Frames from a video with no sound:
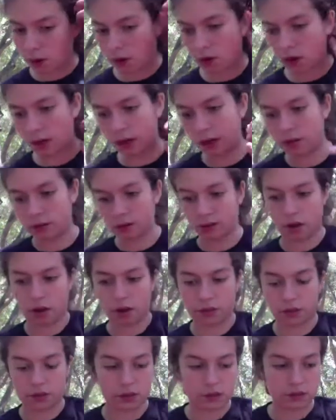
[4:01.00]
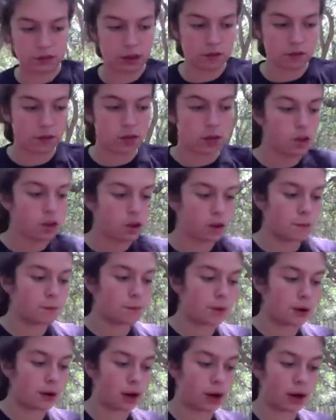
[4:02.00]
and gothic stuff,
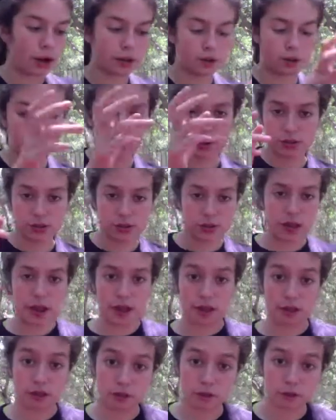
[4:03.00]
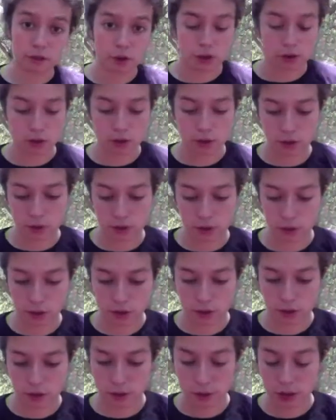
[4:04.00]
but I noticed that in the photos
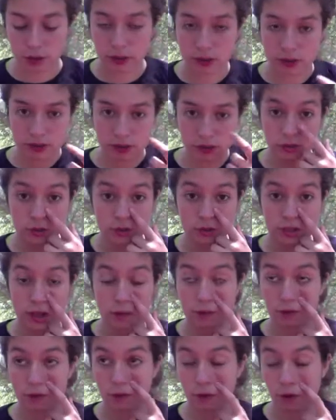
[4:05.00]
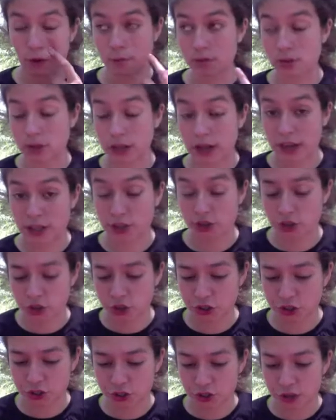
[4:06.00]
of the belly dancers that performed last
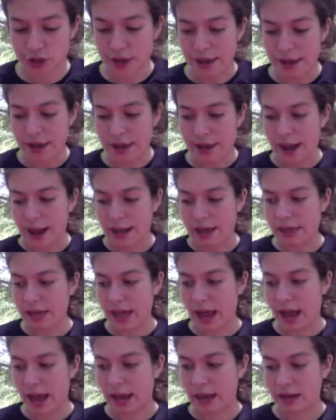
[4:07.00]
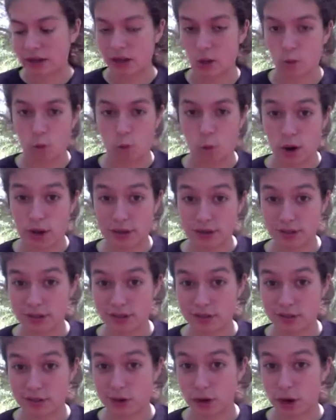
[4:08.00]
year, that it
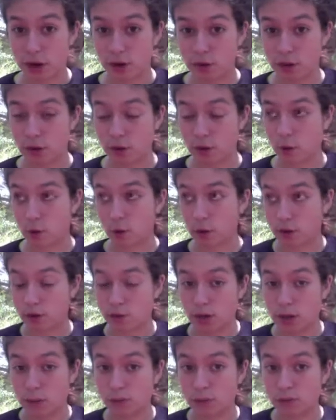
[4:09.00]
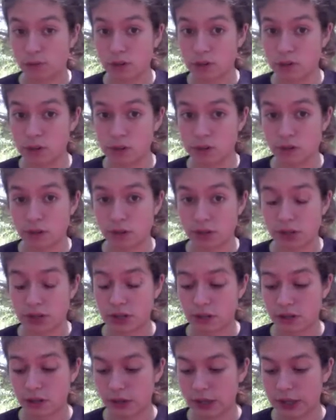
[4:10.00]
wasn't gothic or tribal fusion or
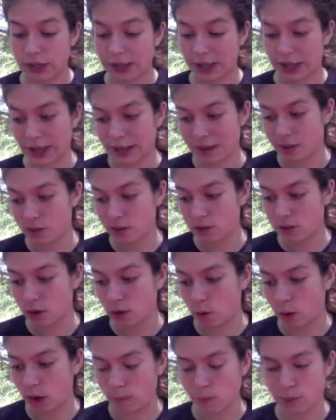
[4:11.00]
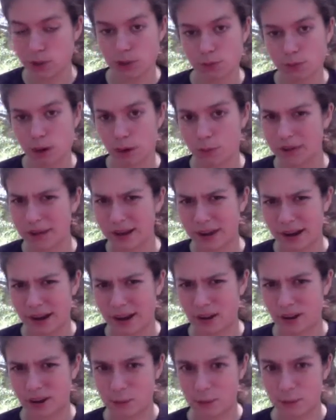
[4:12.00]
anything like that, so I'm just probably going to add
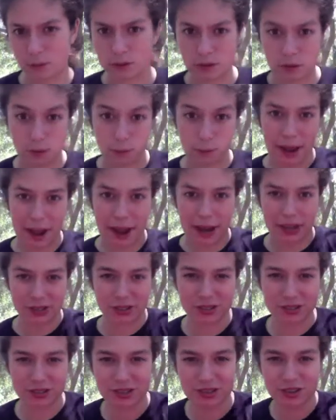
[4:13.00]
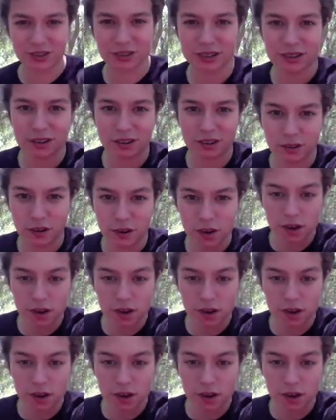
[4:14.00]
a couple little patches here and there